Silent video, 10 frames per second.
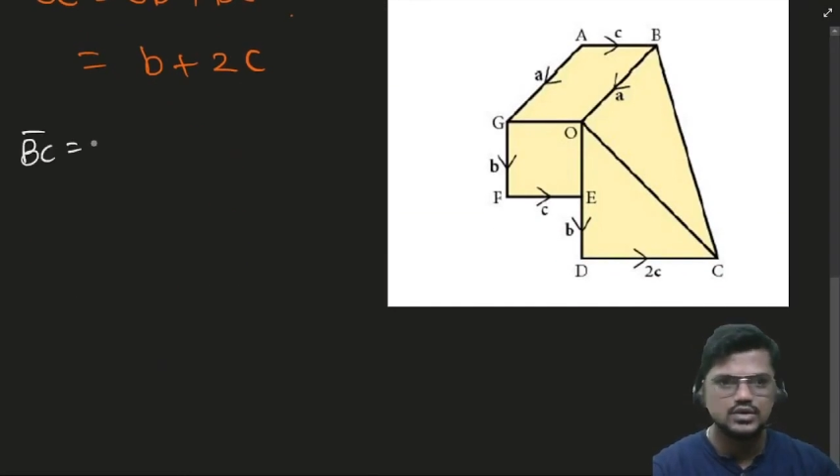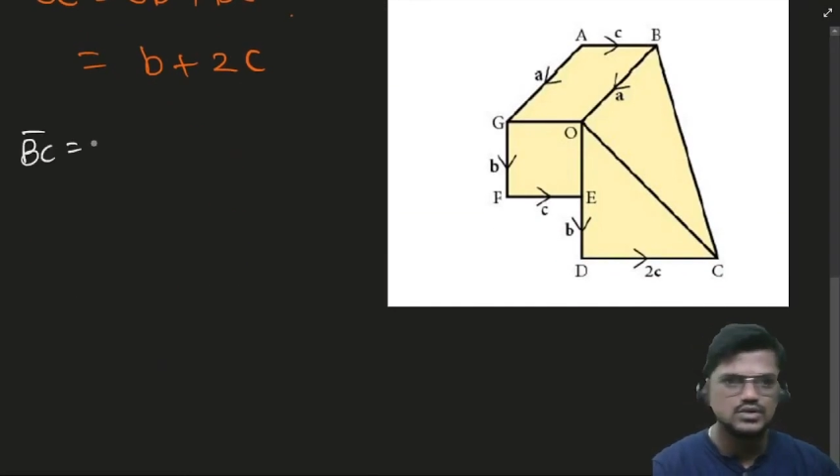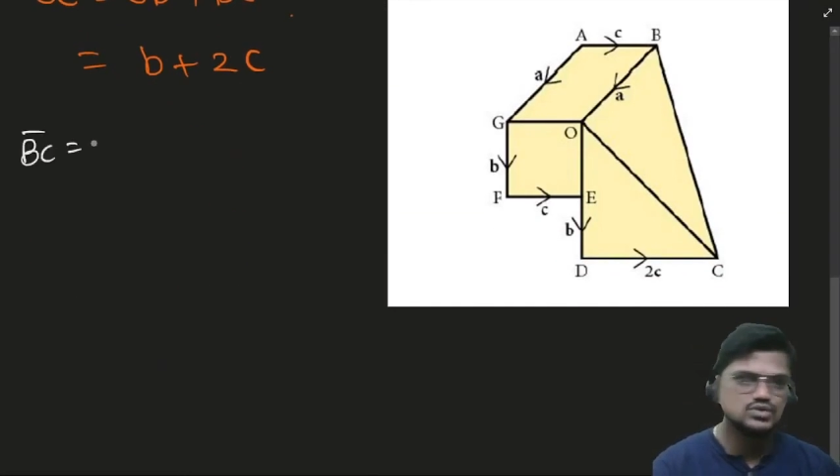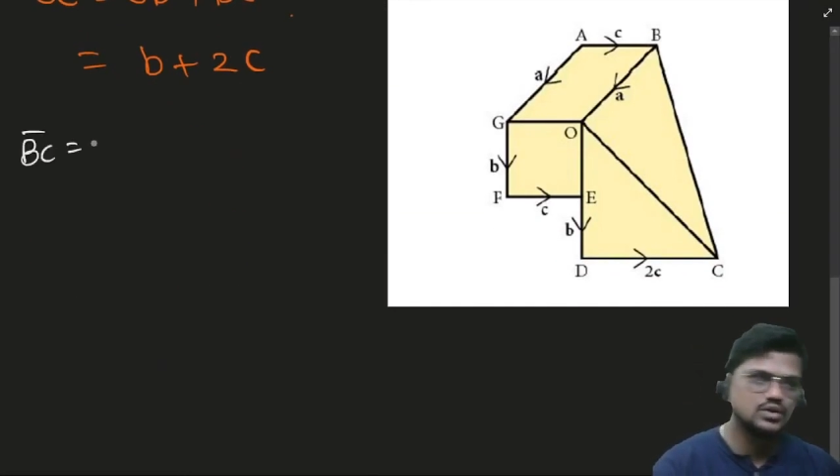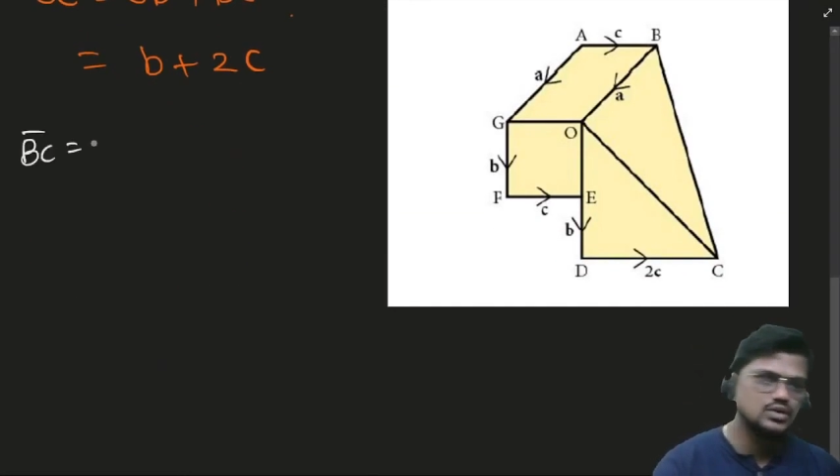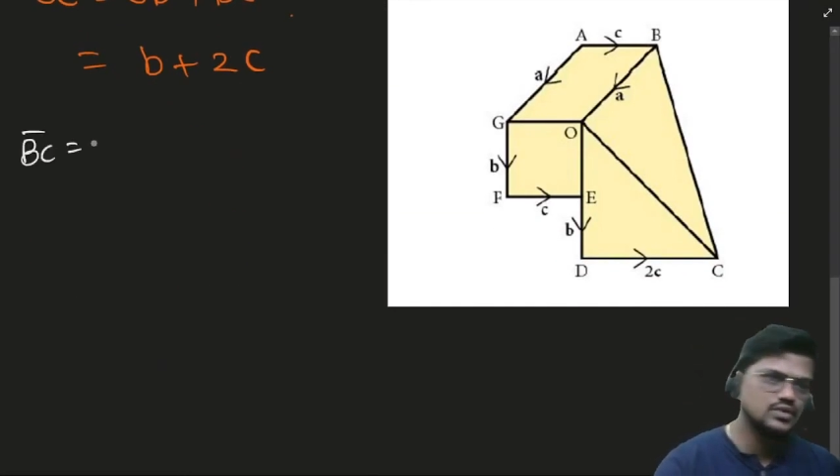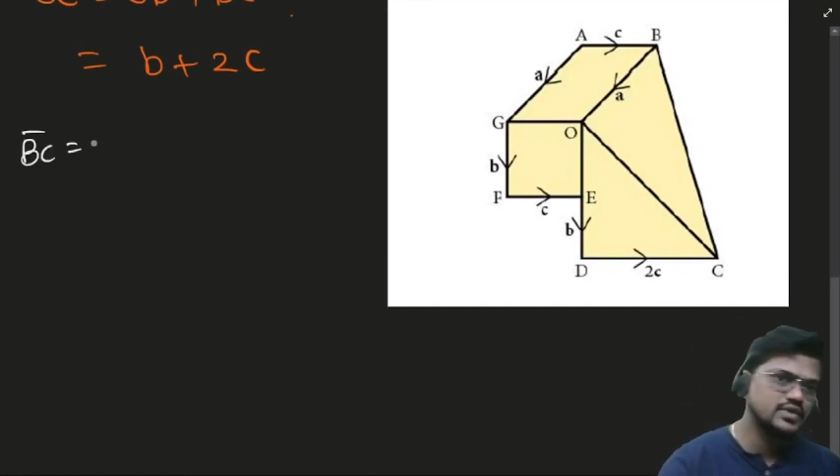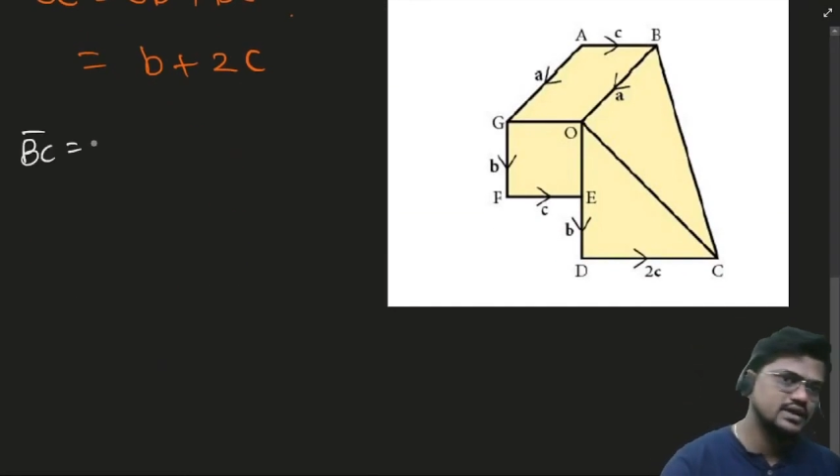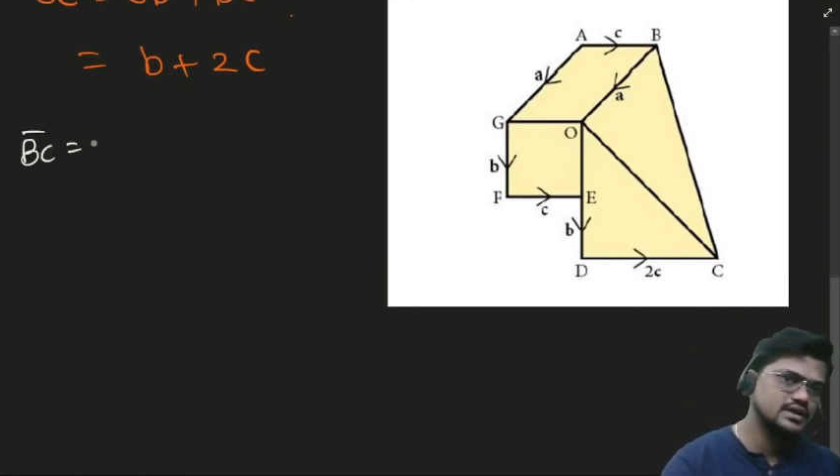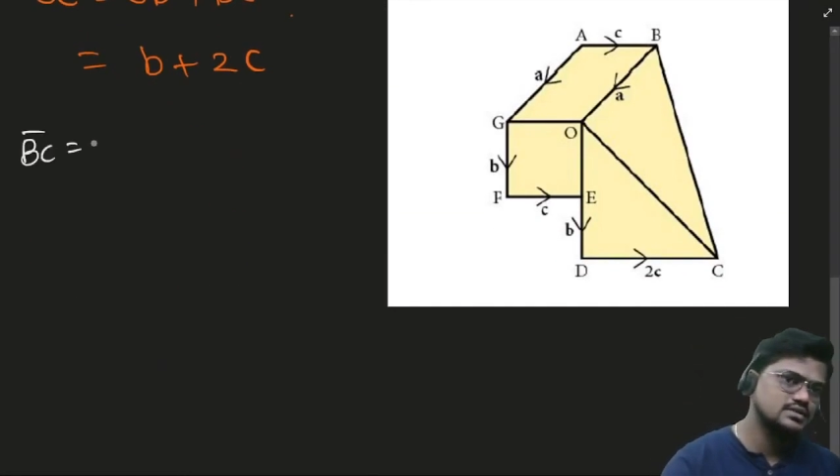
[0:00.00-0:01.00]
So how you will
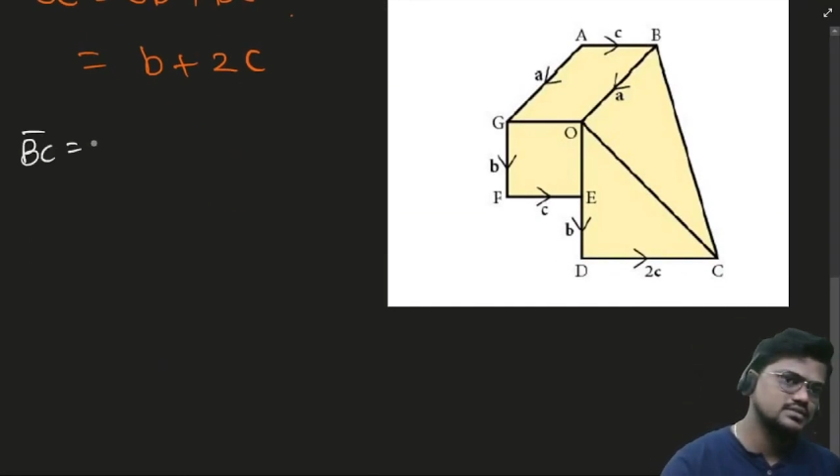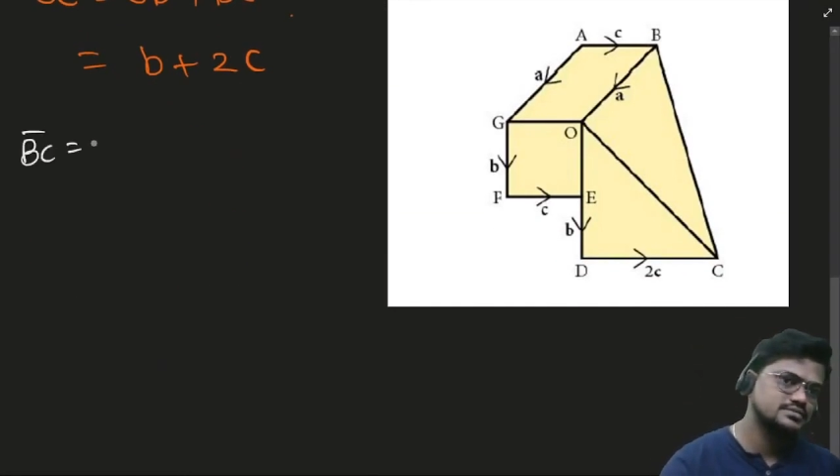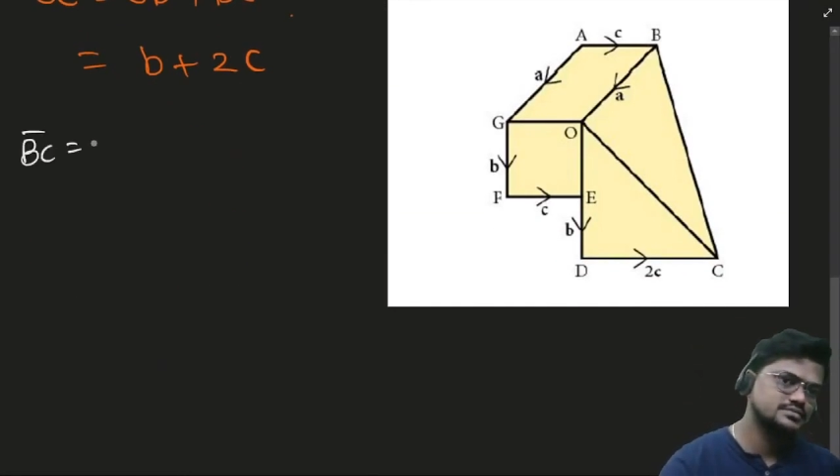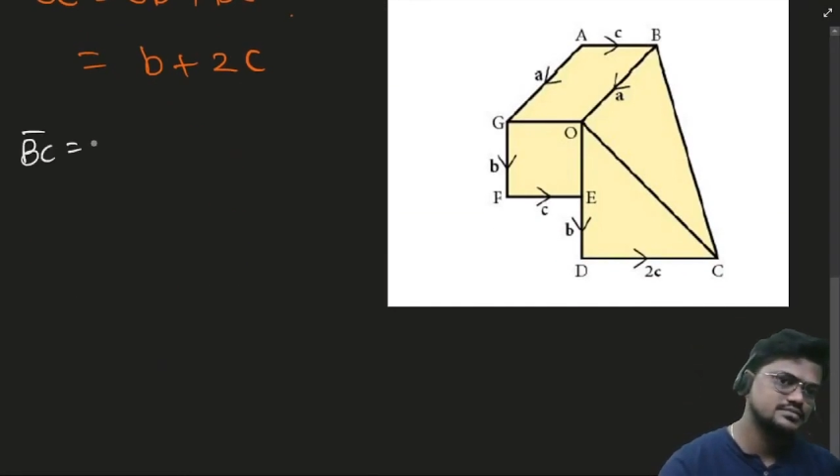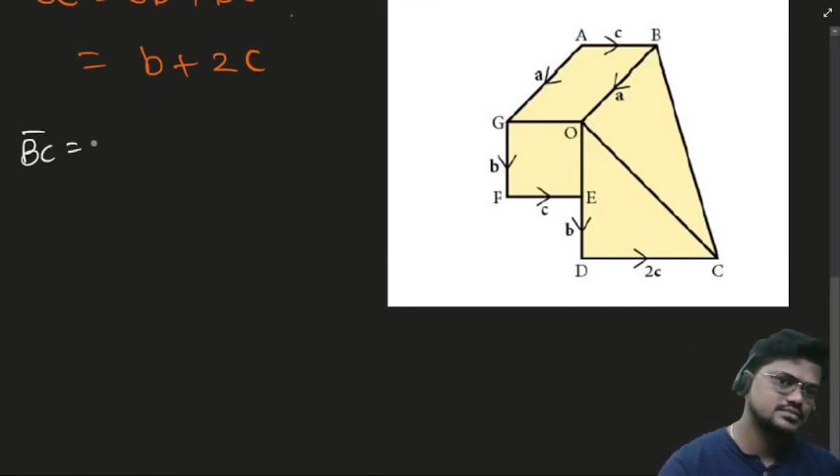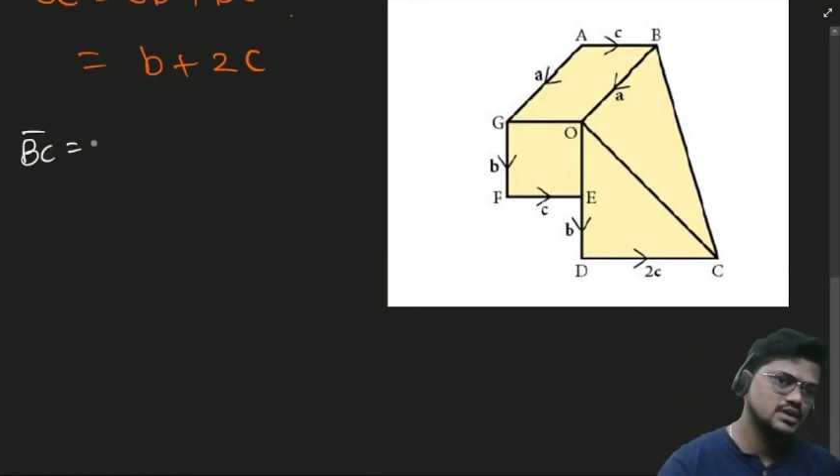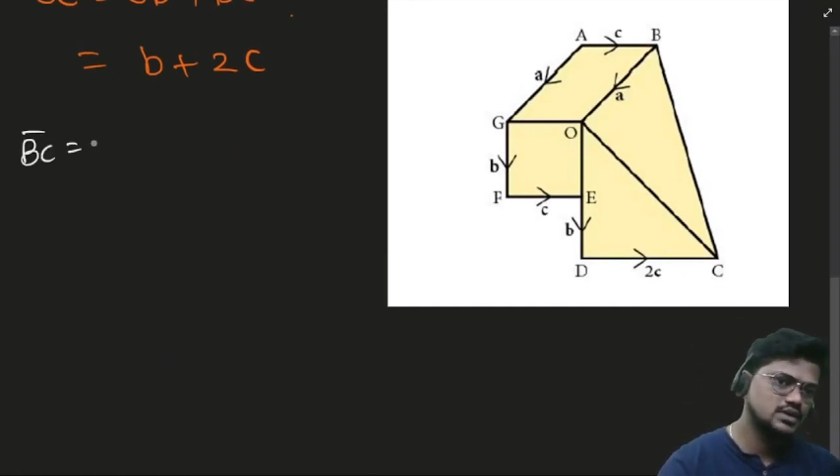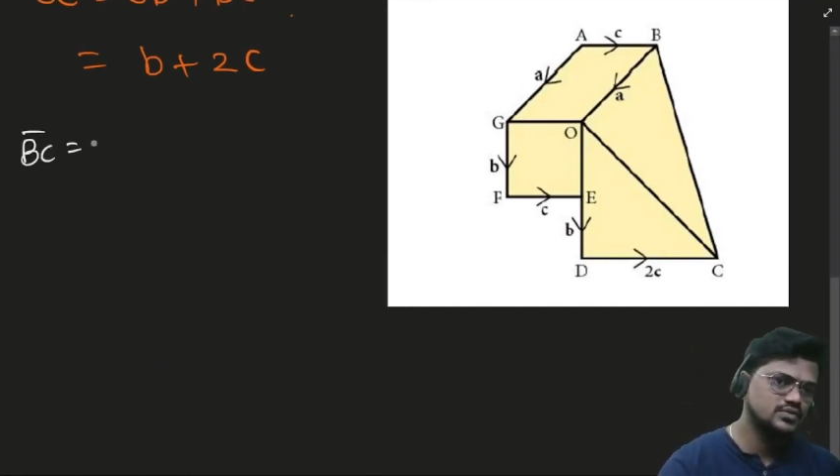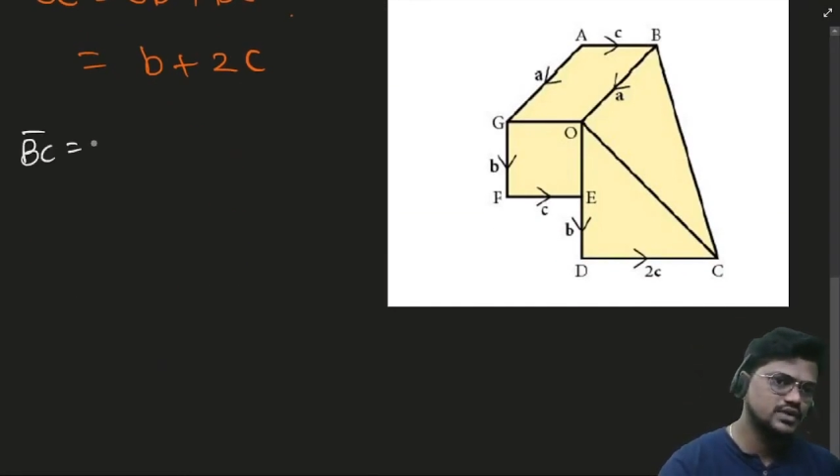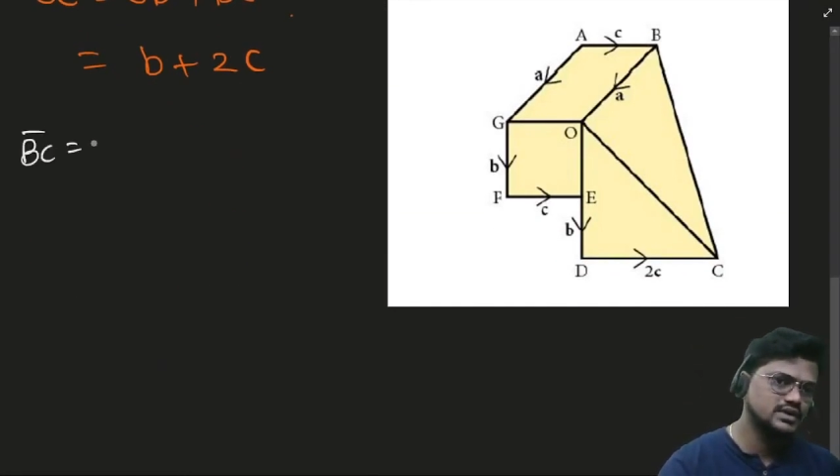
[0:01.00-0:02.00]
find it? Can
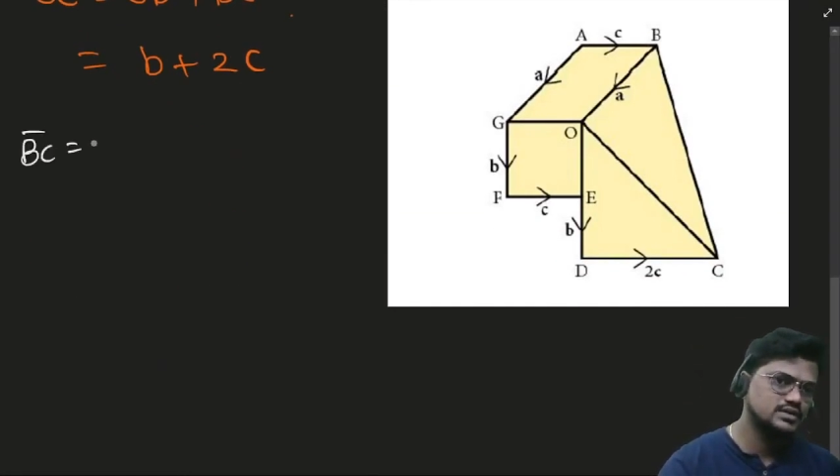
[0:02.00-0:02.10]
you find?